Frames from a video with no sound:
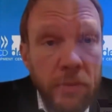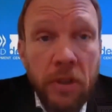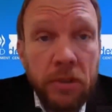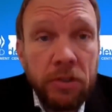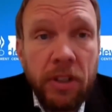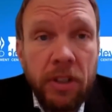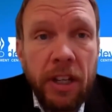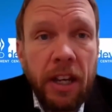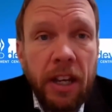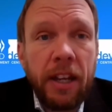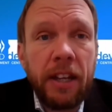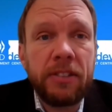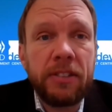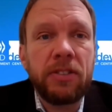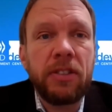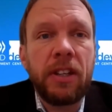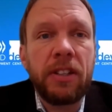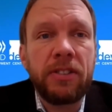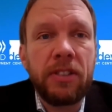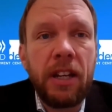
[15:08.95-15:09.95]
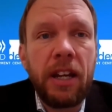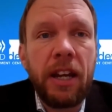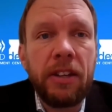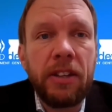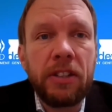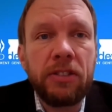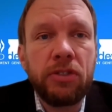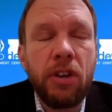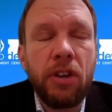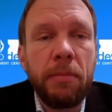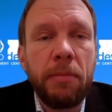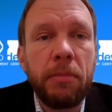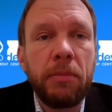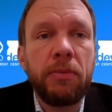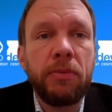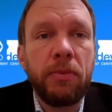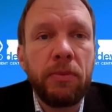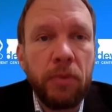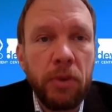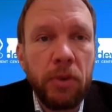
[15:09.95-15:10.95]
firstly, it's clear that
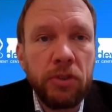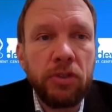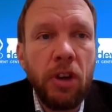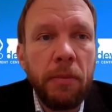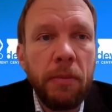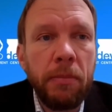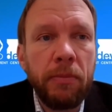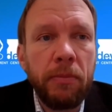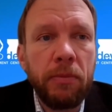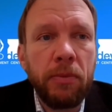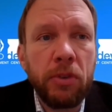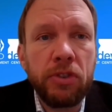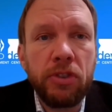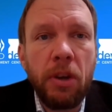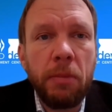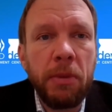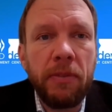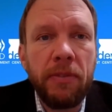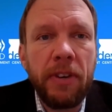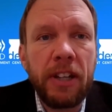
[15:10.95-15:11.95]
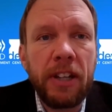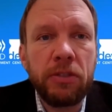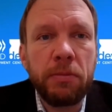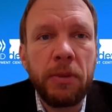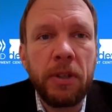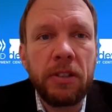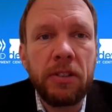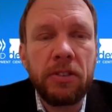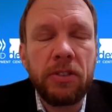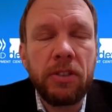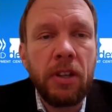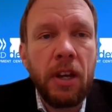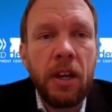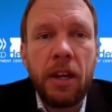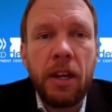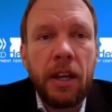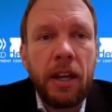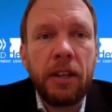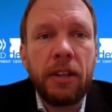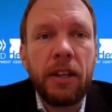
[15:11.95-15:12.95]
for some
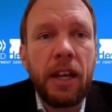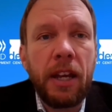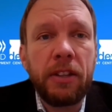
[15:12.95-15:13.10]
investments,